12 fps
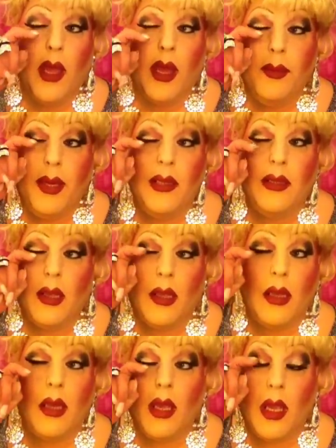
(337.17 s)
I mean,
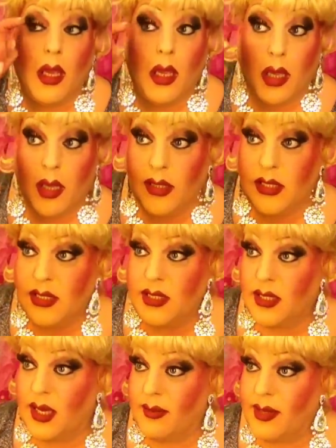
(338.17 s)
it
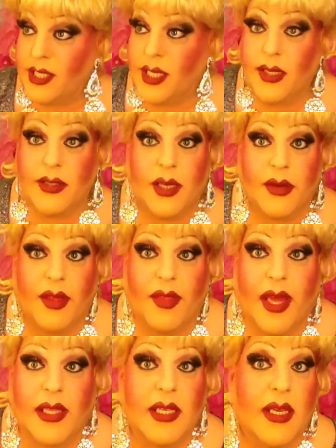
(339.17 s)
doesn't get much easier than
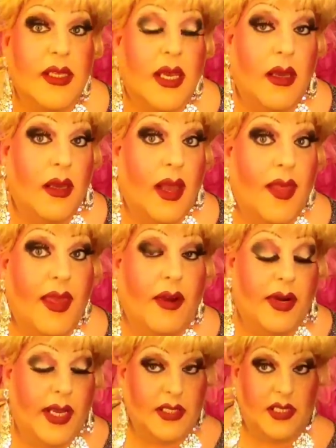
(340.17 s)
that, does it? And
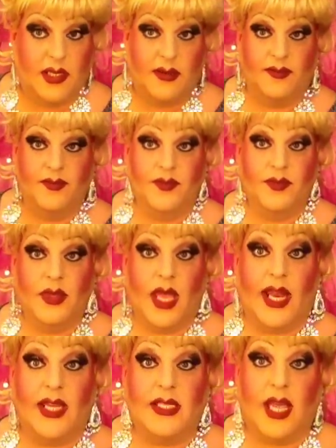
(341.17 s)
there it is.
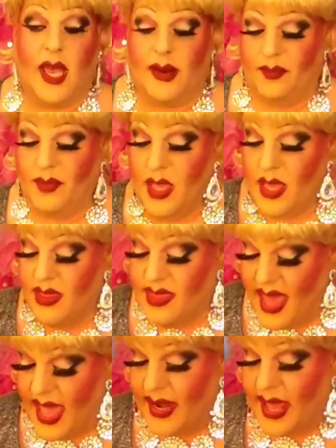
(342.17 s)
And it's on.
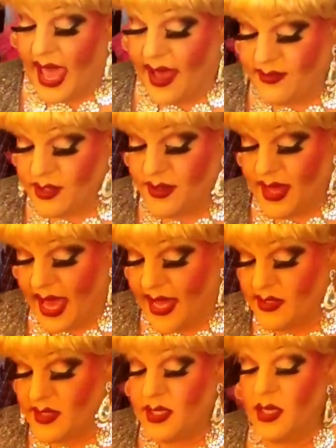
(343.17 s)
Then, after
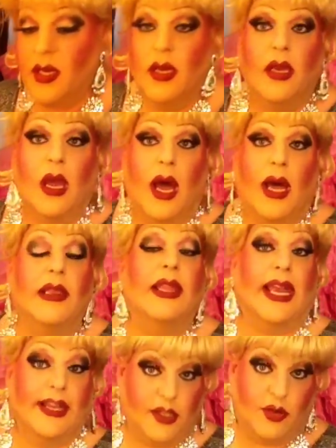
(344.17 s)
that,
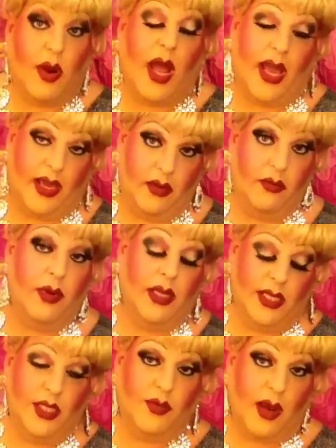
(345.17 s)
let it dry,
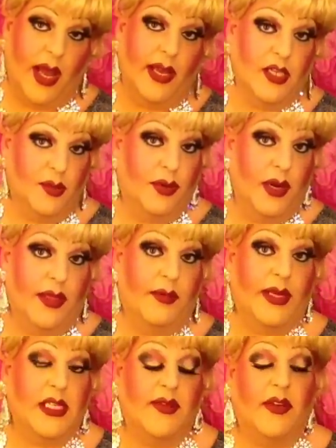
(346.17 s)
really dry, as you put on the
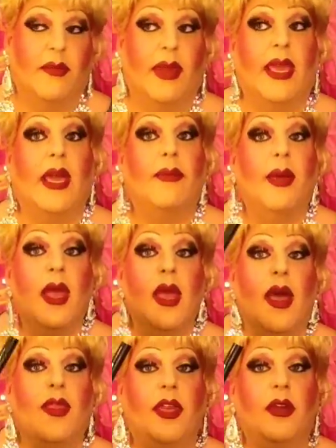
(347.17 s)
rest of your makeup.
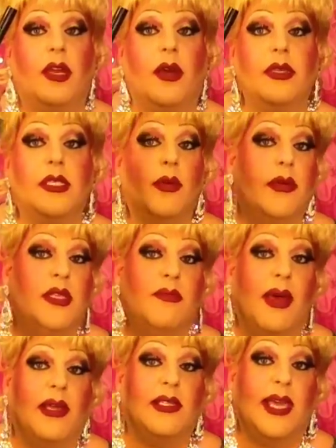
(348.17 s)
And then you can always throw
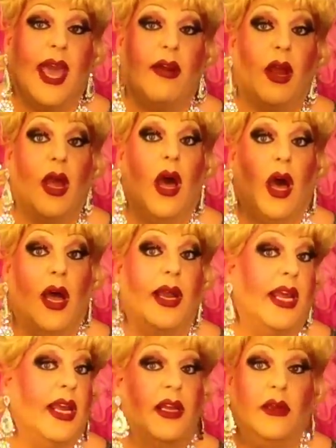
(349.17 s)
some mascara on
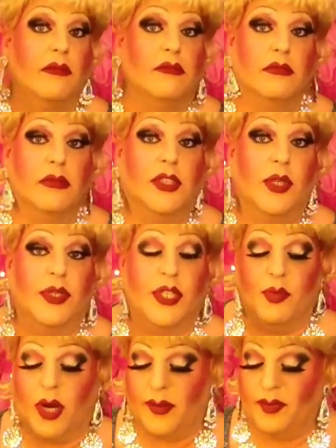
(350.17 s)
it and do what
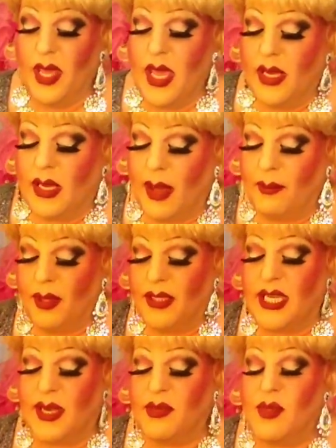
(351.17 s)
you want. A couple of
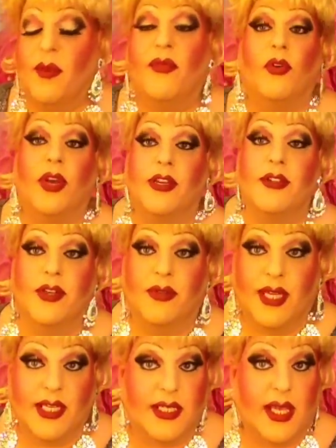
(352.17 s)
tips before you do
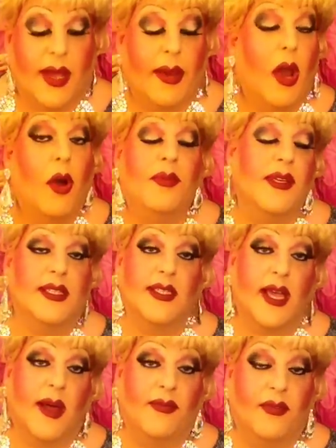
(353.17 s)
this. I hope this is
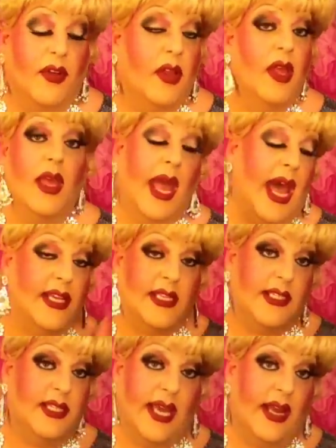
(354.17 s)
helpful. As
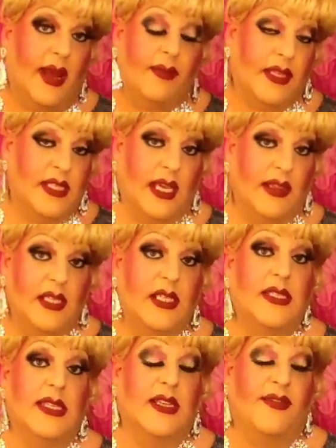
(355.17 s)
I said, I'm not saying this
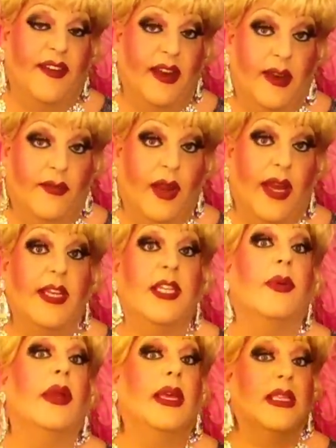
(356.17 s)
is the definitive way to
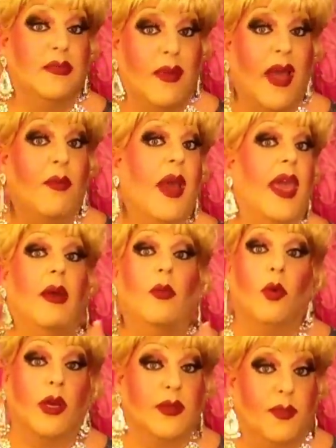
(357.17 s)
do it. It's my way,
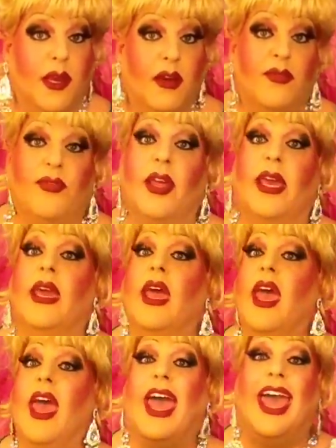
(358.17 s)
works beautifully,
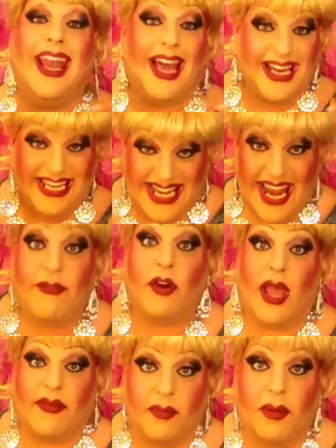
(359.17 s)
and I never
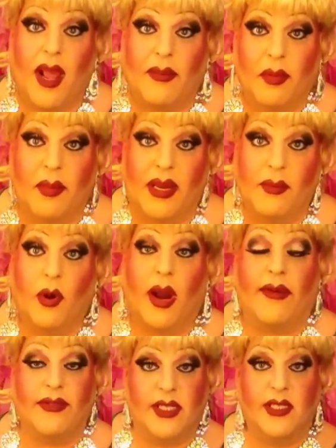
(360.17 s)
have a problem anymore
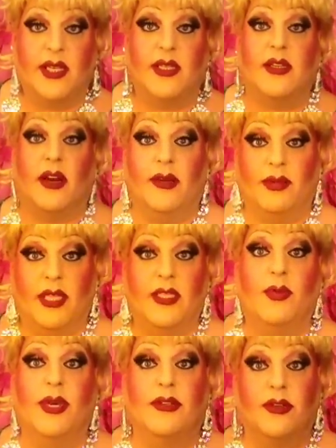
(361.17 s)
ever since I started with the
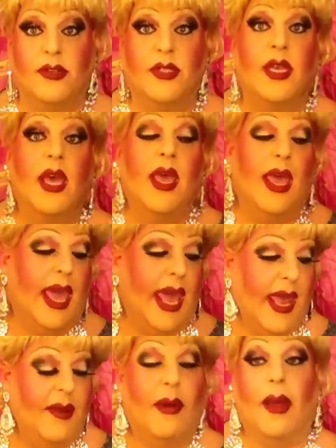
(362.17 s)
tweezers
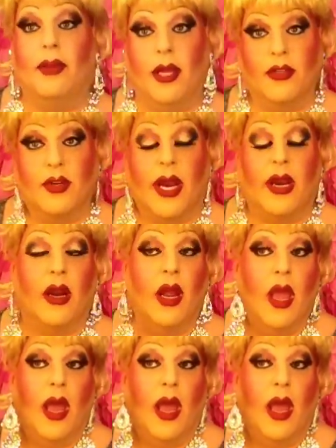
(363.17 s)
and my blow dryer.